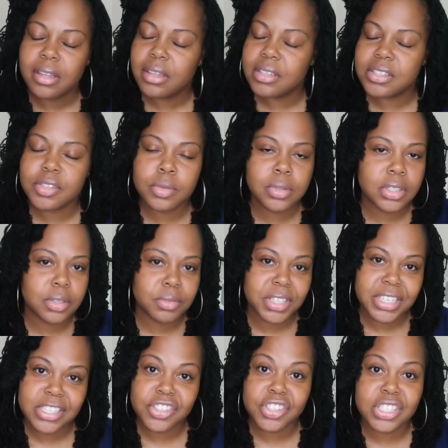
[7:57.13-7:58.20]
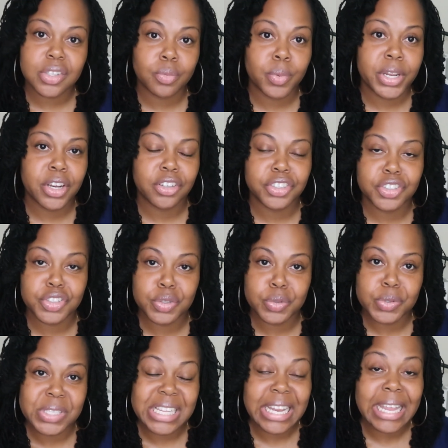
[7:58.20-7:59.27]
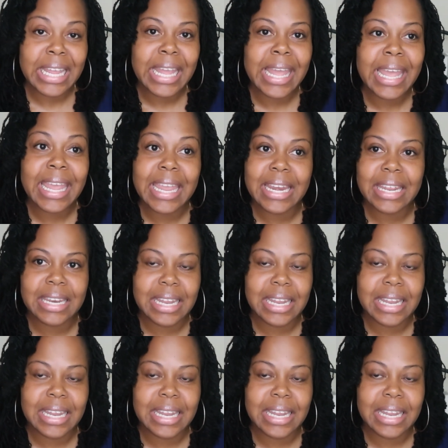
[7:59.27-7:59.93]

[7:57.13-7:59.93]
Student loan debt is just a weight on your shoulders, and I hate it.